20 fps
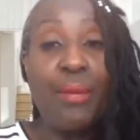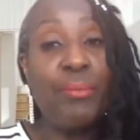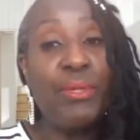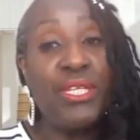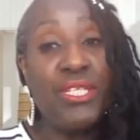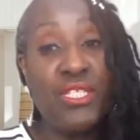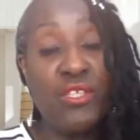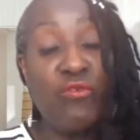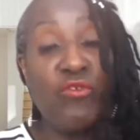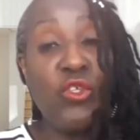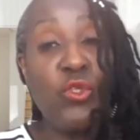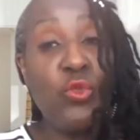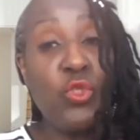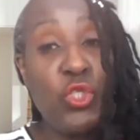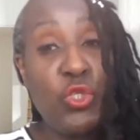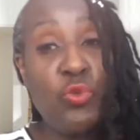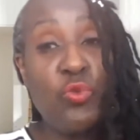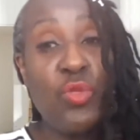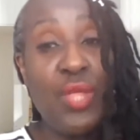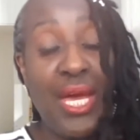because if you
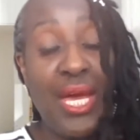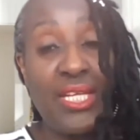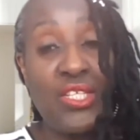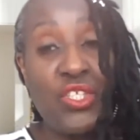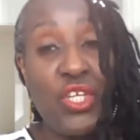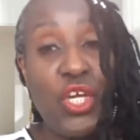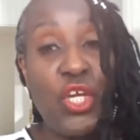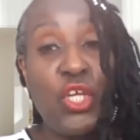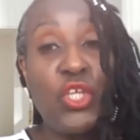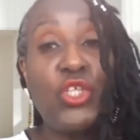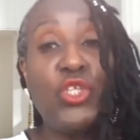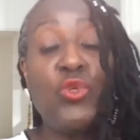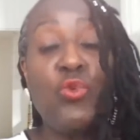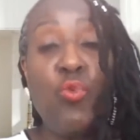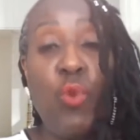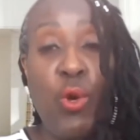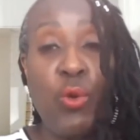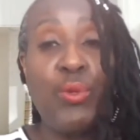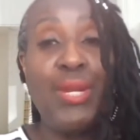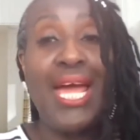do that, you
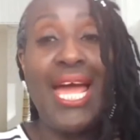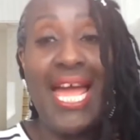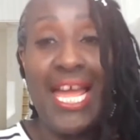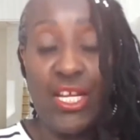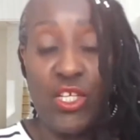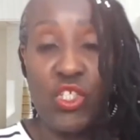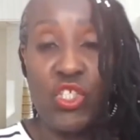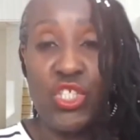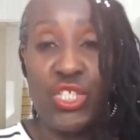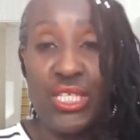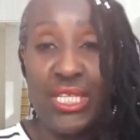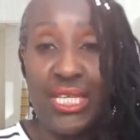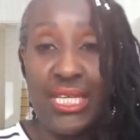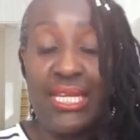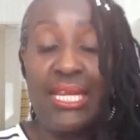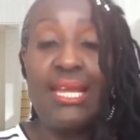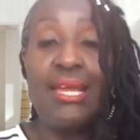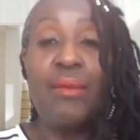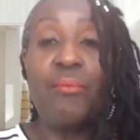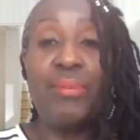won't actually